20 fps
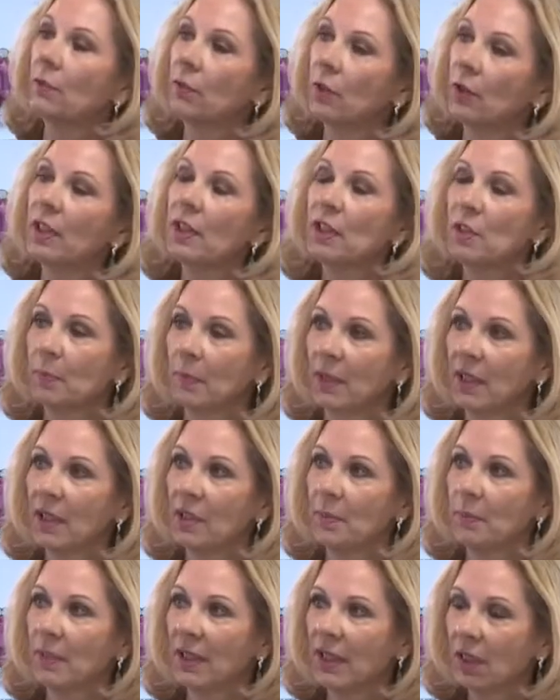for this
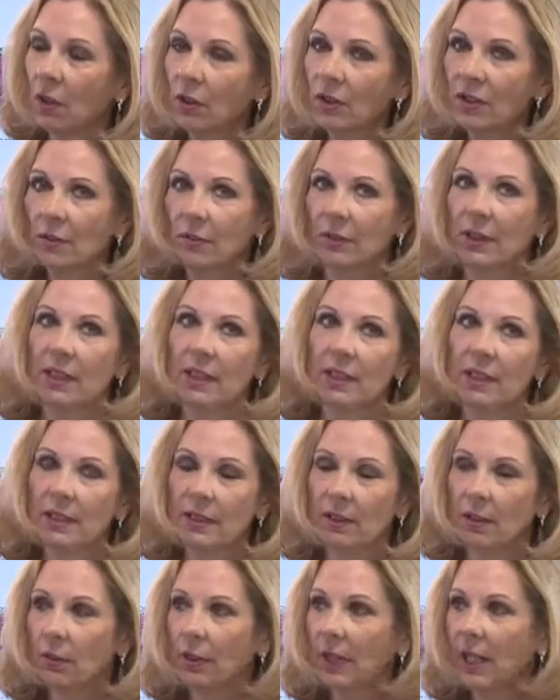price because of the
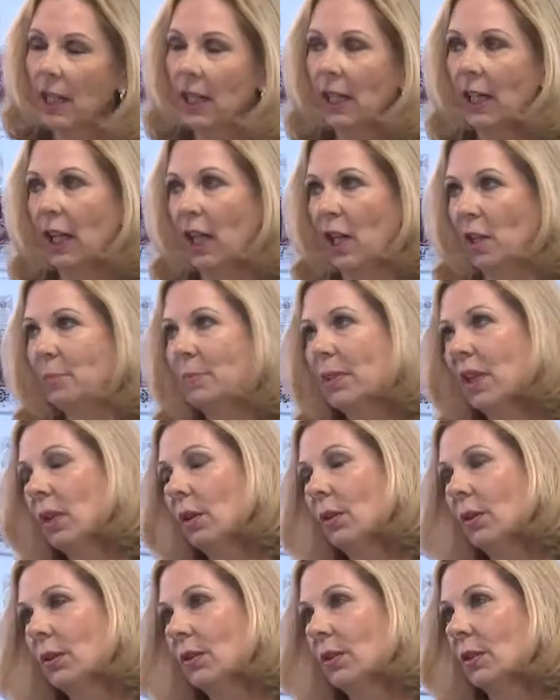history, and
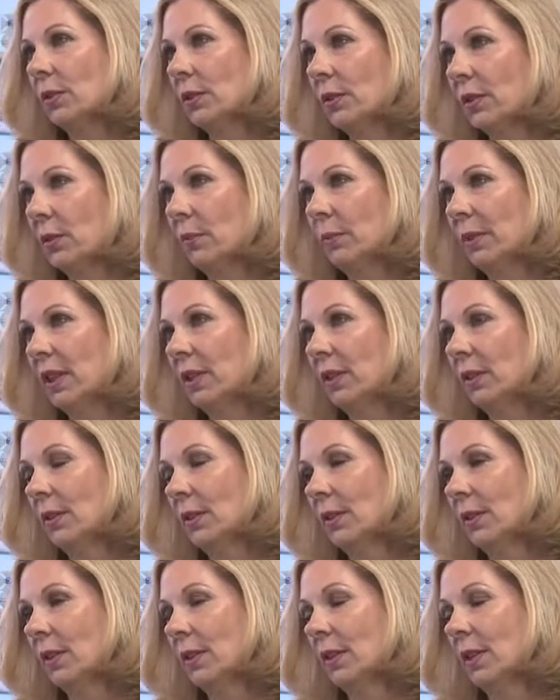because
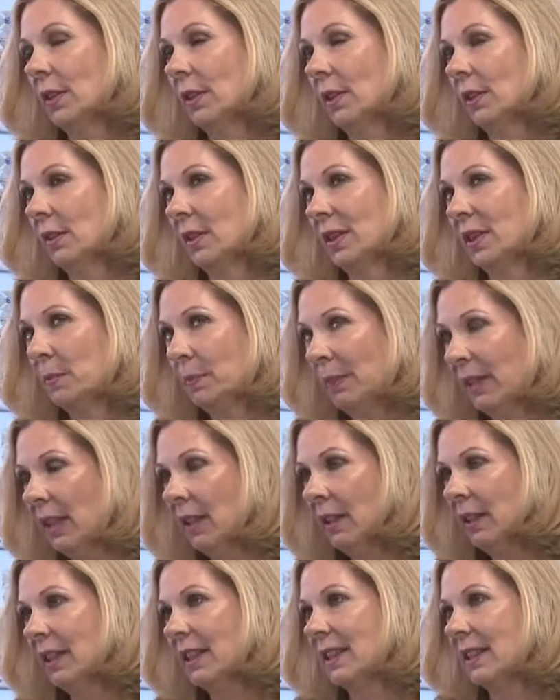
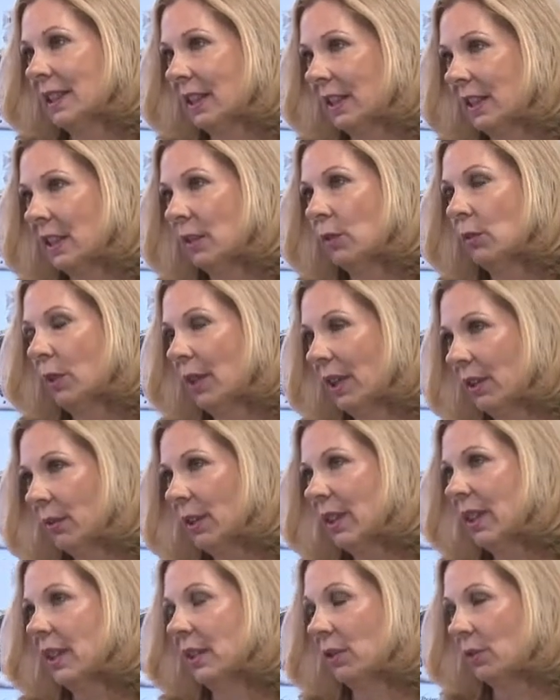spinel is getting
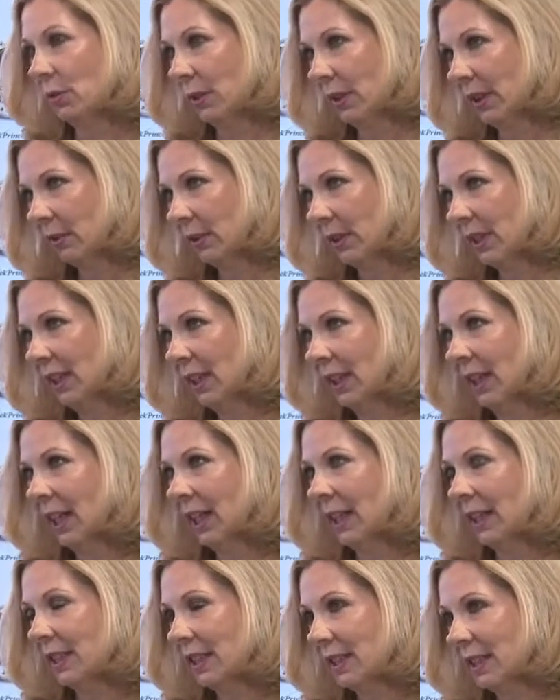rarer and rarer,
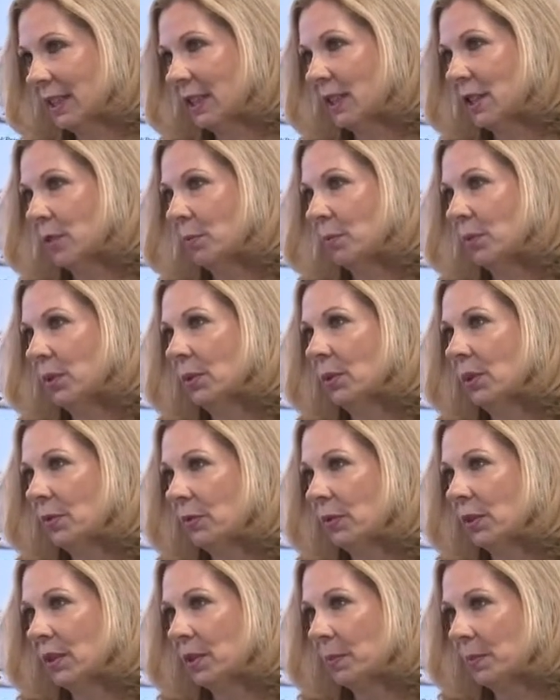and this is a
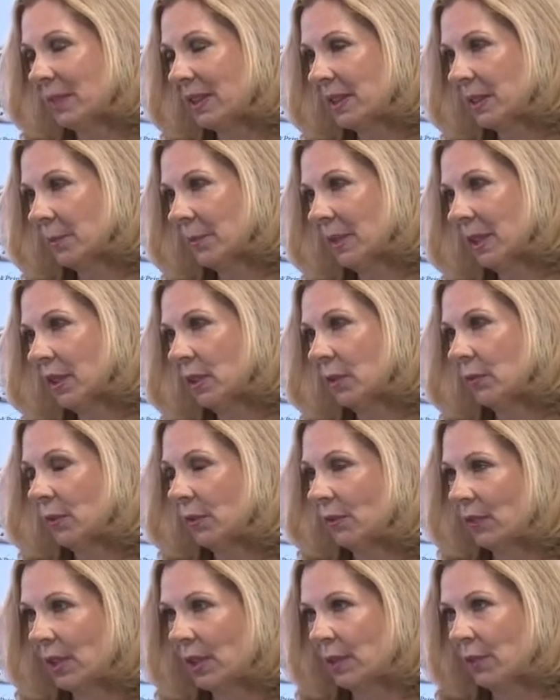beautiful specimen of a
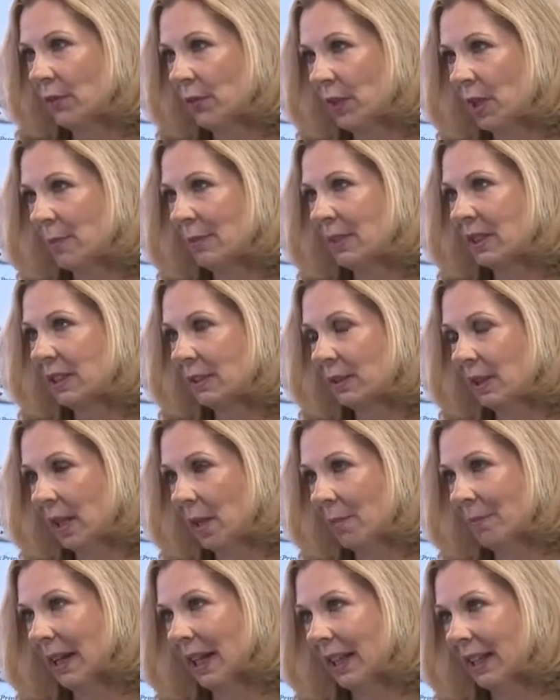very famous
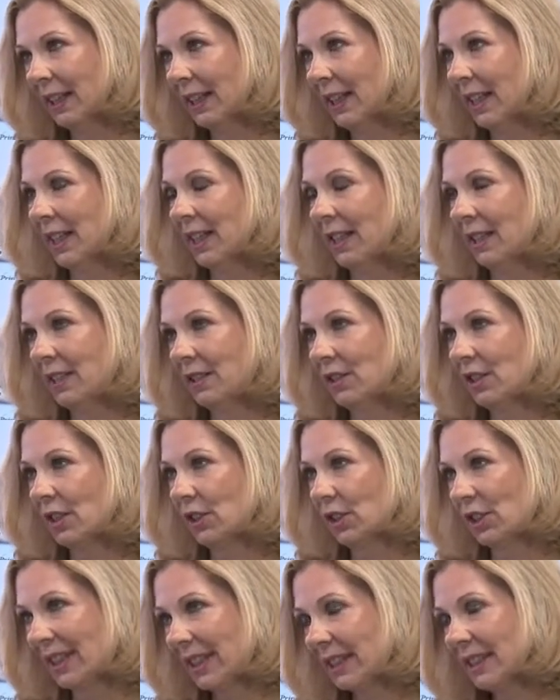mine in
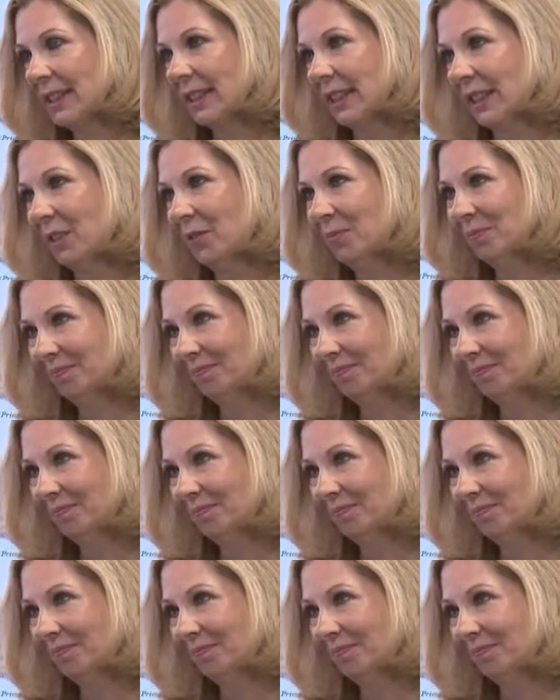Tajikistan.